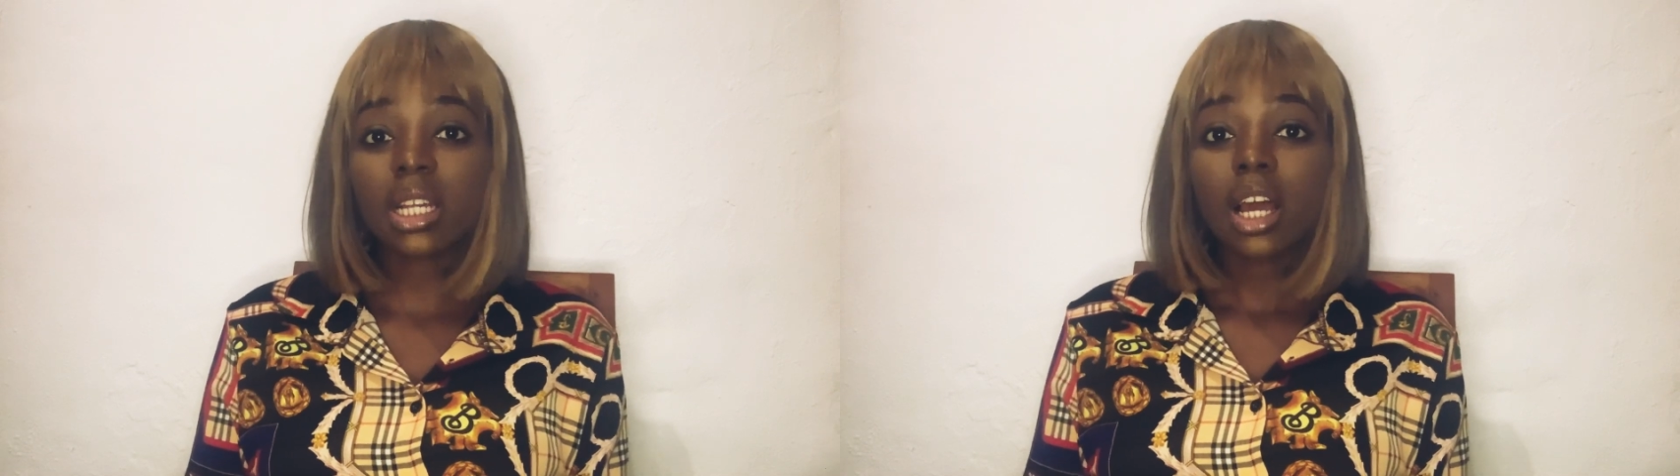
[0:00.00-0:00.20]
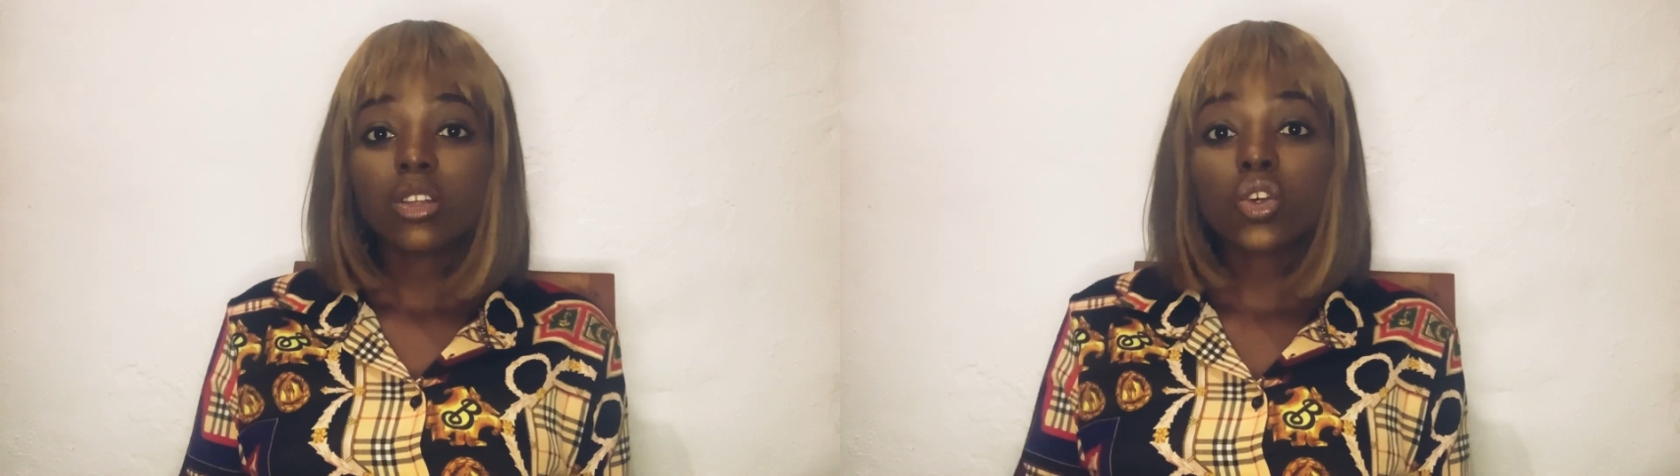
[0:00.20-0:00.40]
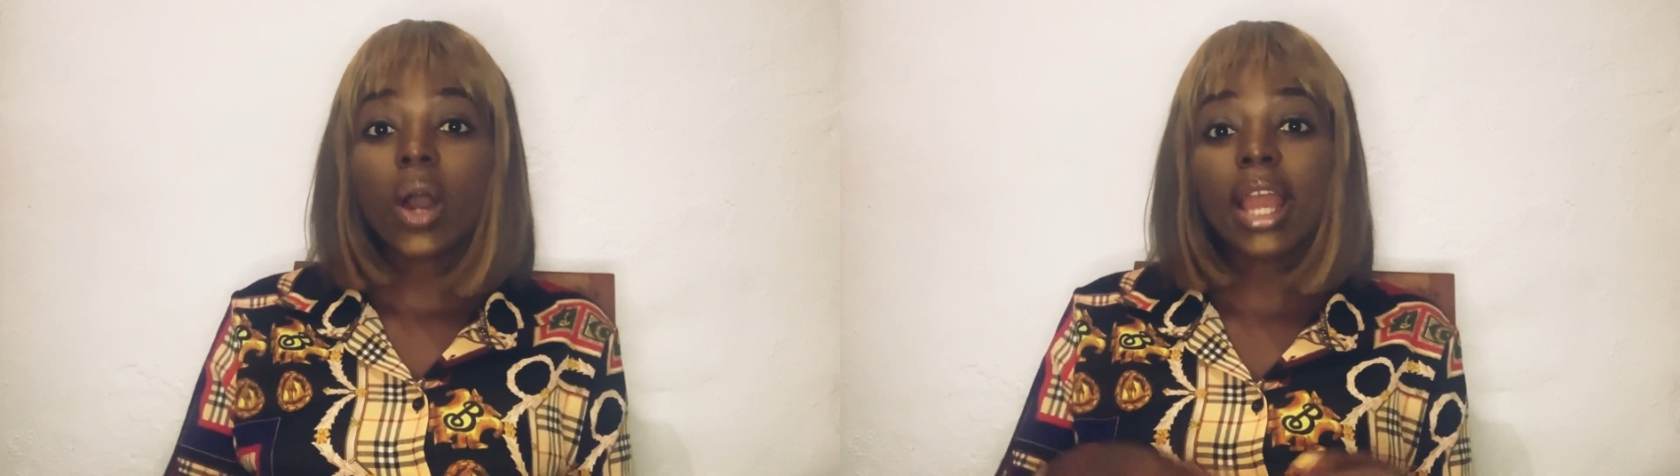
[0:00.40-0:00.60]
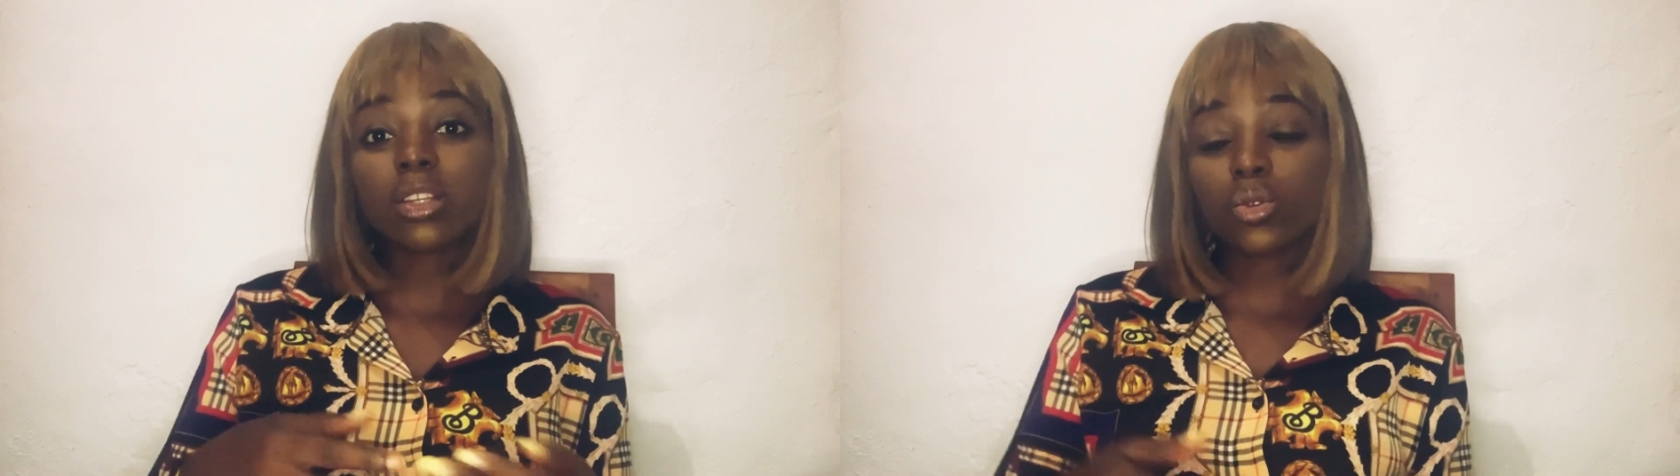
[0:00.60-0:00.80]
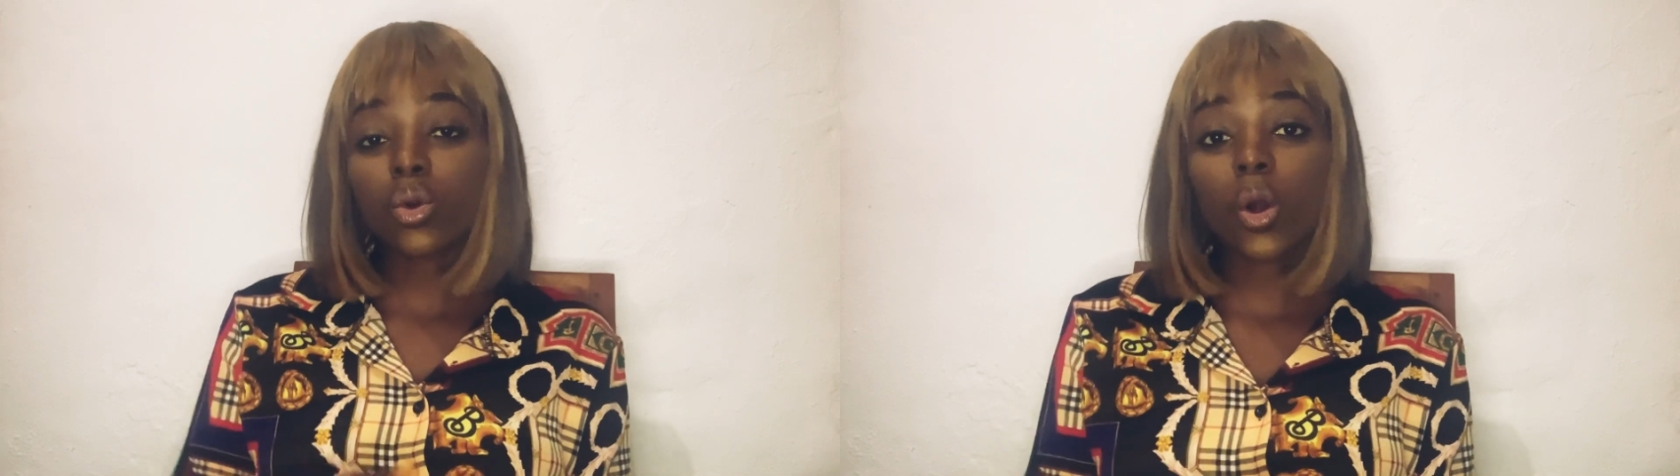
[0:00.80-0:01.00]
So I
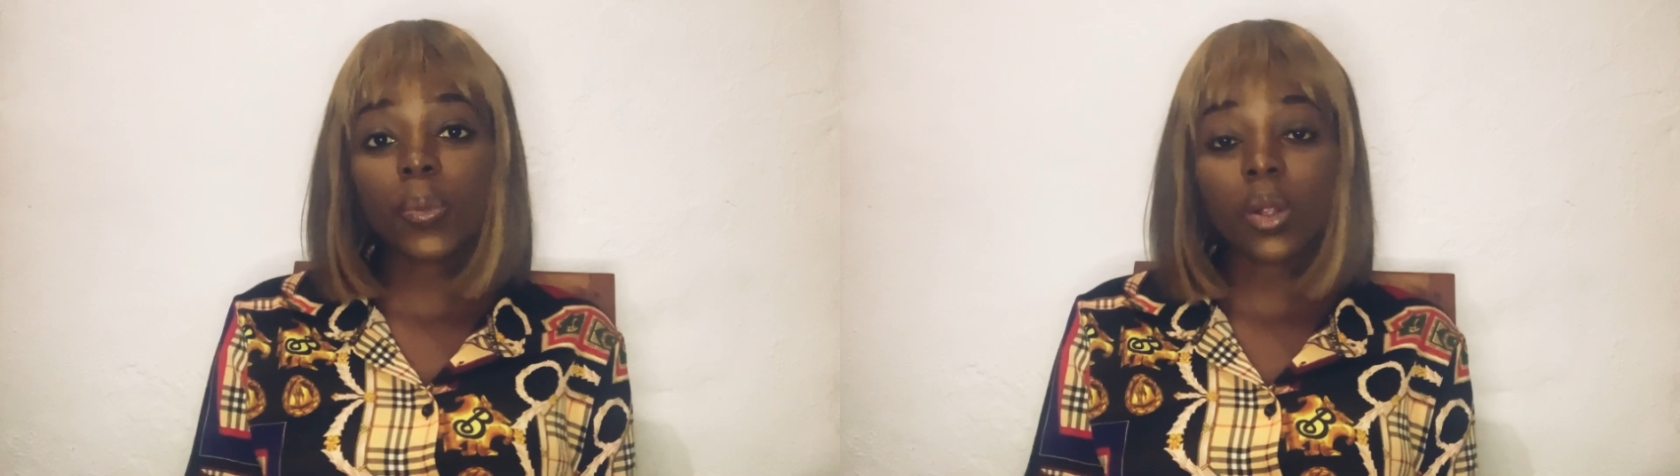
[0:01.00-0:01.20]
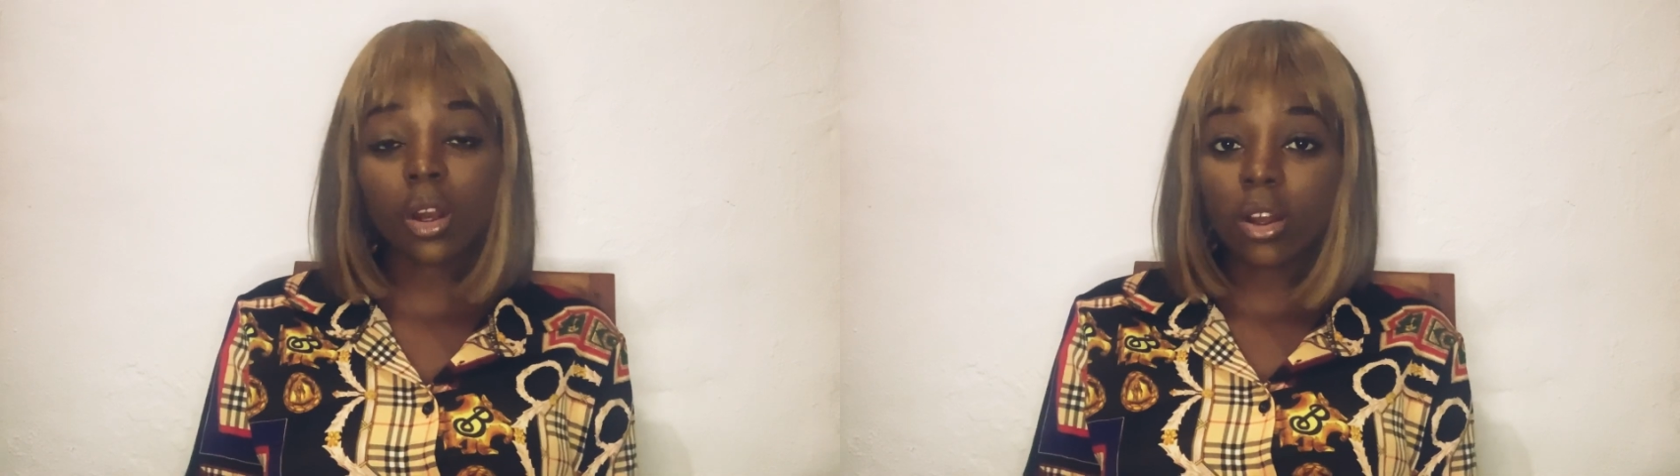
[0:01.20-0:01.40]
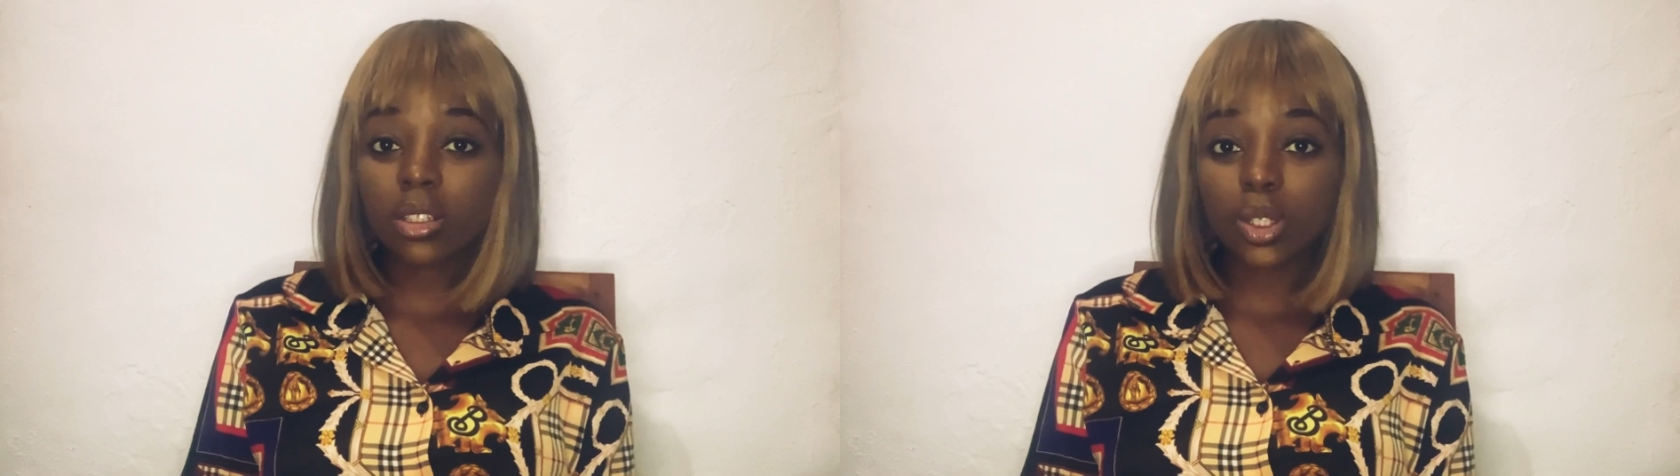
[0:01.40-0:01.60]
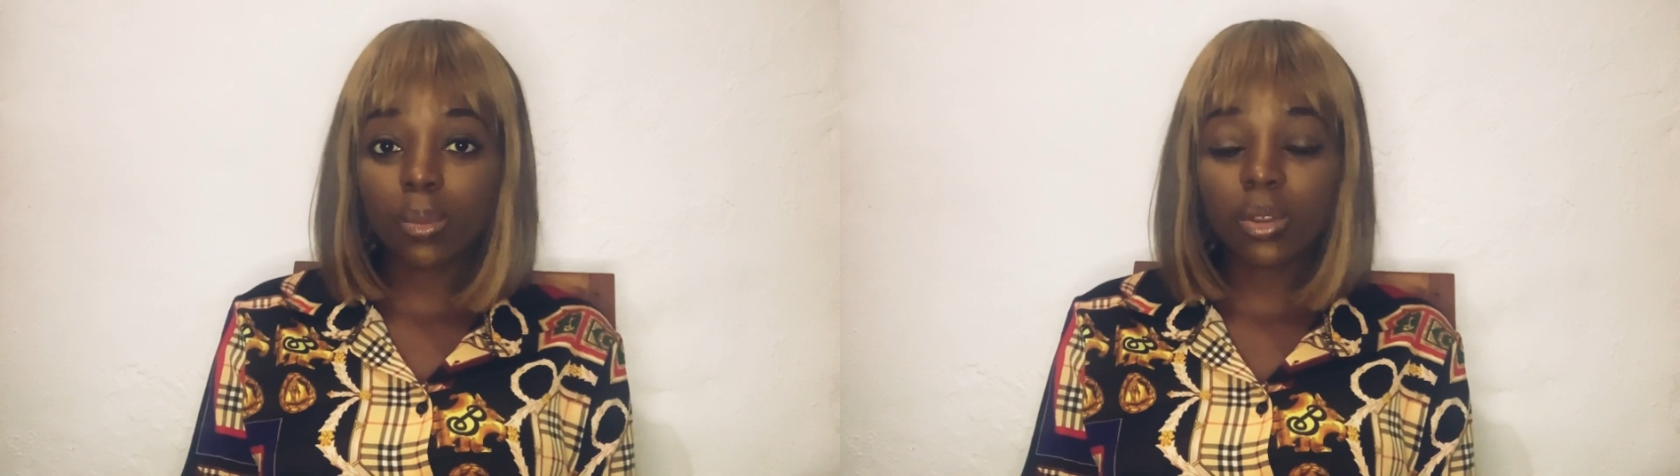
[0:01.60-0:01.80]
do hope you learned something